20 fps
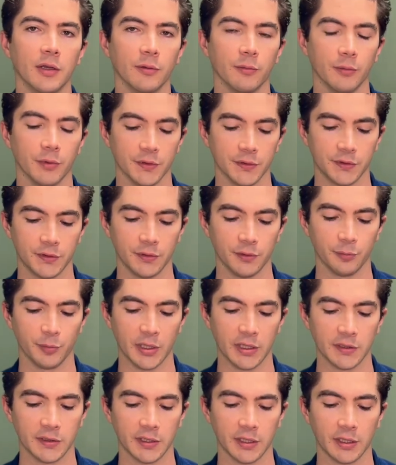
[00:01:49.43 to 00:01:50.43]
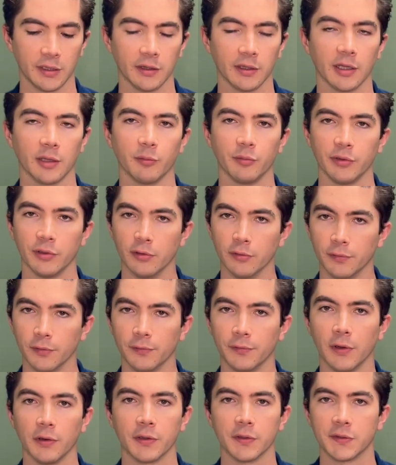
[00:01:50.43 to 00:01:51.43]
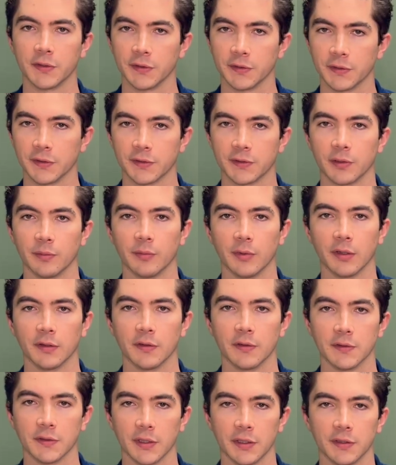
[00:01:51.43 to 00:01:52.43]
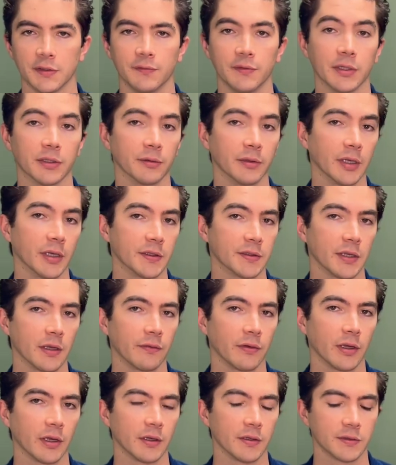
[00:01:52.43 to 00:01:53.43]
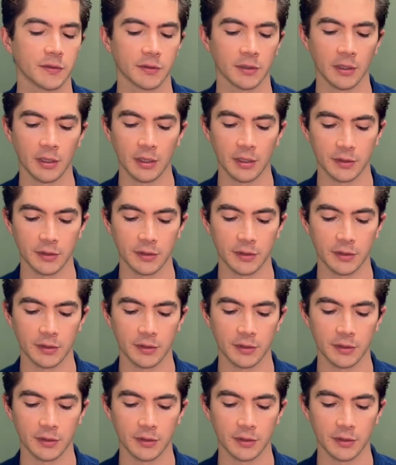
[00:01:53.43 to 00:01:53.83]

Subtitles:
was to maintain that beautiful focusing system that the Zeiss Victory SF has.